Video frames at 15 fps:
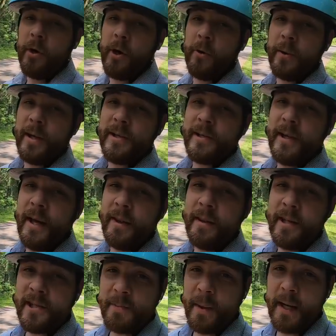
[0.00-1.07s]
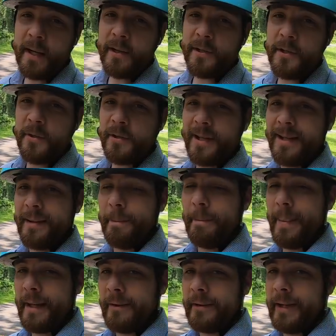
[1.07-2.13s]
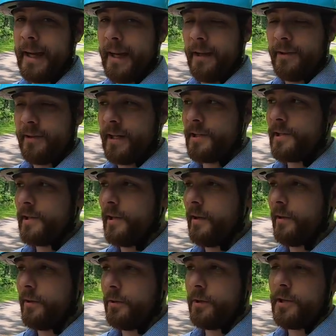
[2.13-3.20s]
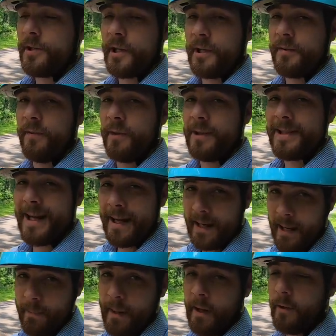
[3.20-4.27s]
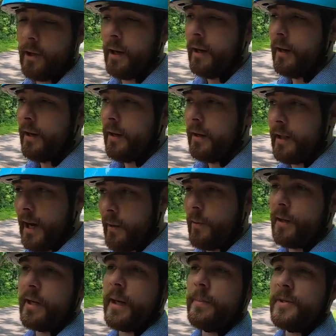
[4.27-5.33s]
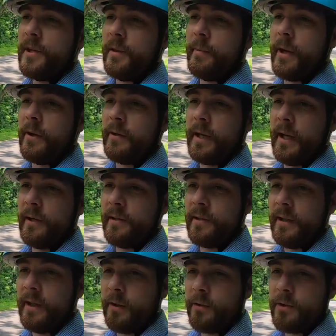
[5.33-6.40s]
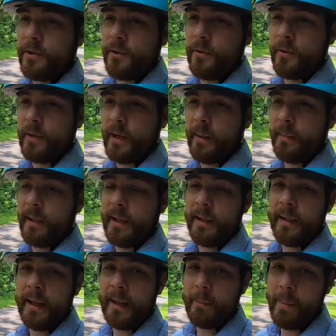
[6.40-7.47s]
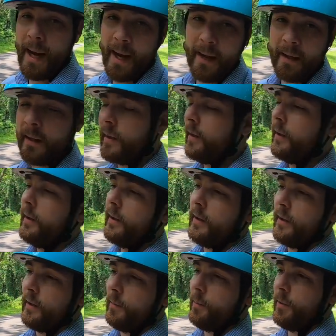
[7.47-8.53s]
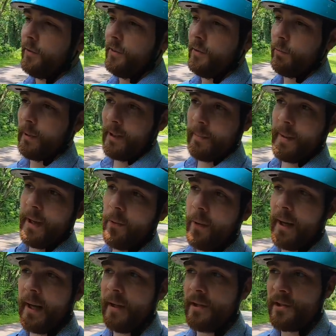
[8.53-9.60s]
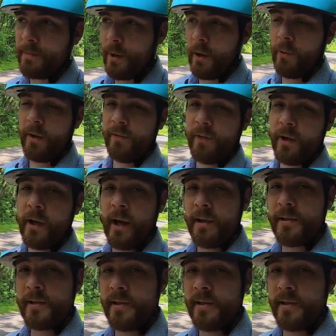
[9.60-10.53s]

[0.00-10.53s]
note is that this bike is using the metal case. That's the thirty-six volt ten amp hour. That one comes in the metal case. The other two come in a bag. Uh, both the really big one and the small one for cost